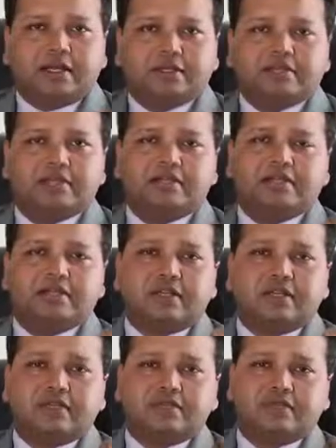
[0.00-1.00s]
Since
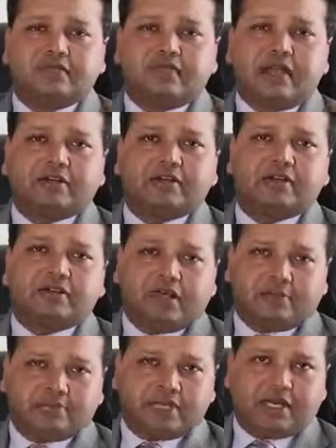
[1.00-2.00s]
an intrinsic factor
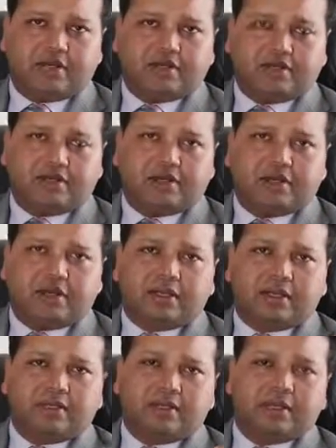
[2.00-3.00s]
comes down,
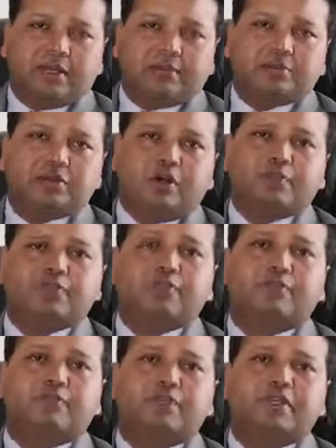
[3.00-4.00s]
the absorption
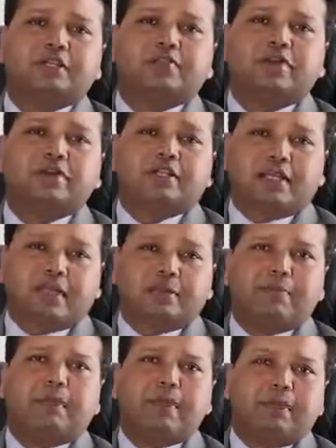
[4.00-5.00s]
of
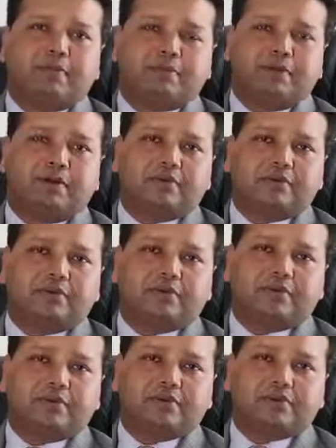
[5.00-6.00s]
B12 may come down.
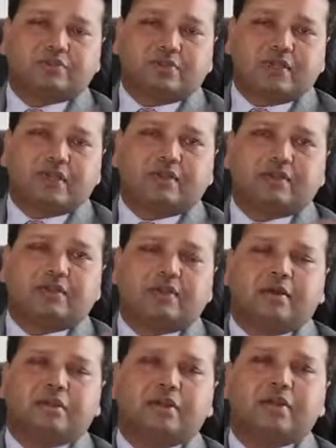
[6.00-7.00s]
So that
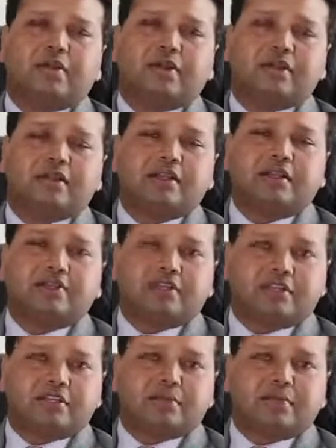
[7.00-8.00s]
periodically, every
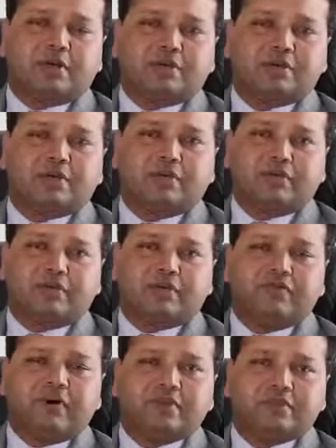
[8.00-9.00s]
6 months, we
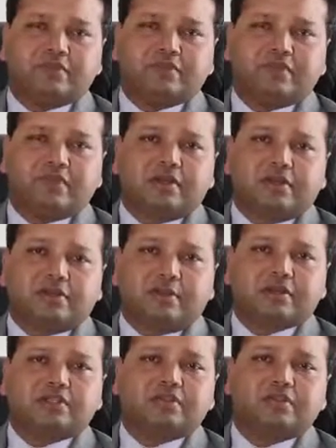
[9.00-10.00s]
advise
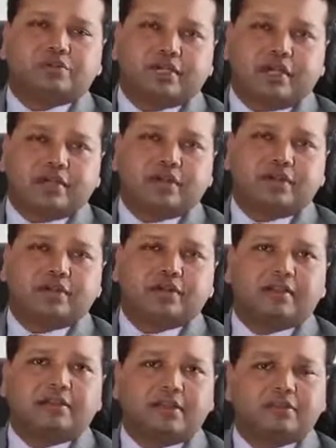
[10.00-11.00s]
person to check
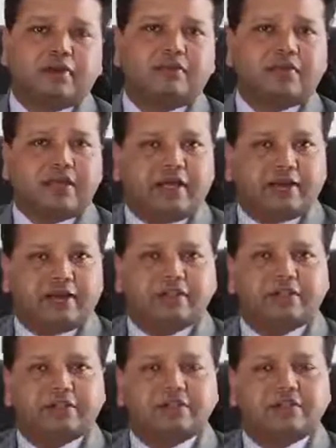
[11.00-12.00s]
the B12 and iron
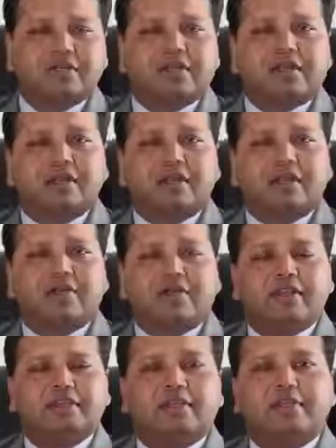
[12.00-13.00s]
levels, and if
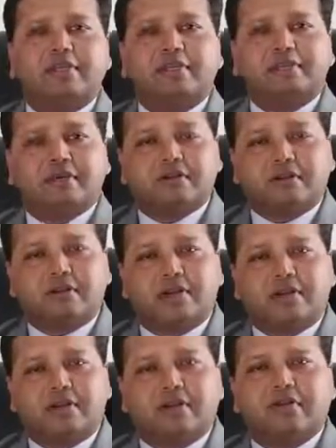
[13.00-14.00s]
any supplements are
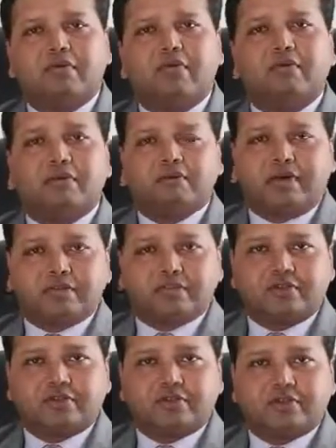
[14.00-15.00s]
required, we will advise
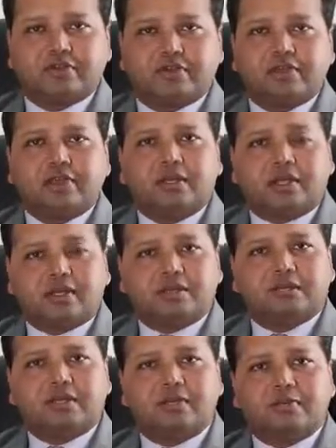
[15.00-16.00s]
those. At
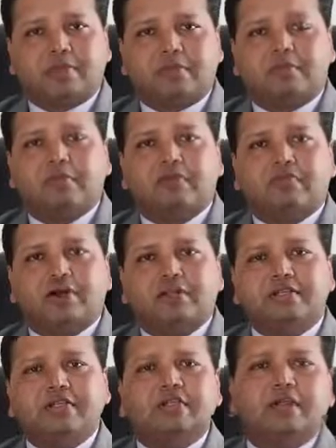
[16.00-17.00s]
the same time, we
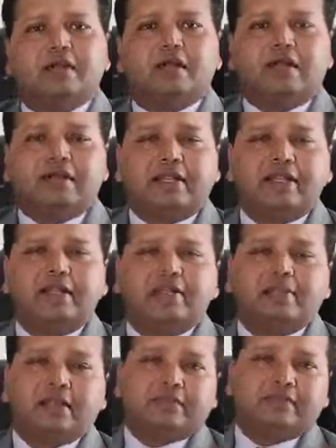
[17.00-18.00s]
advise daily
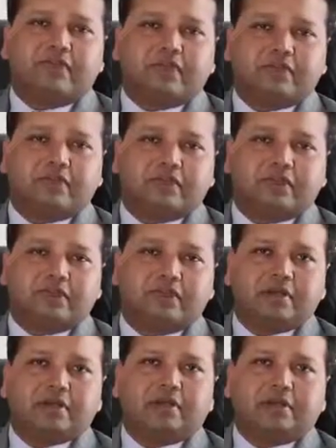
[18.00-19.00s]
multivitamin,
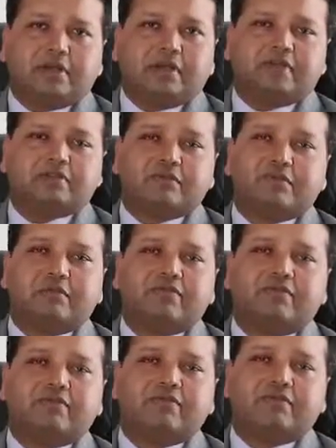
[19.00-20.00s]
because we
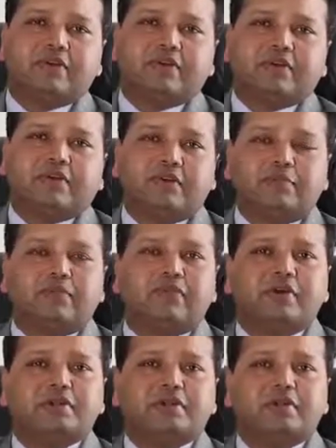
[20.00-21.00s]
believe in
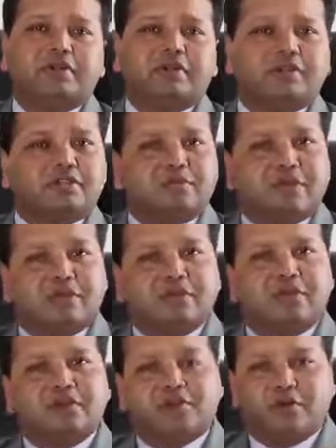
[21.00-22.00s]
prevention is better
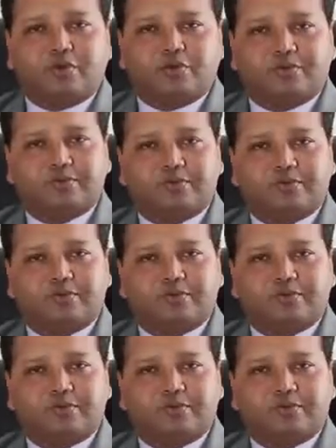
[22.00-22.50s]
than cure.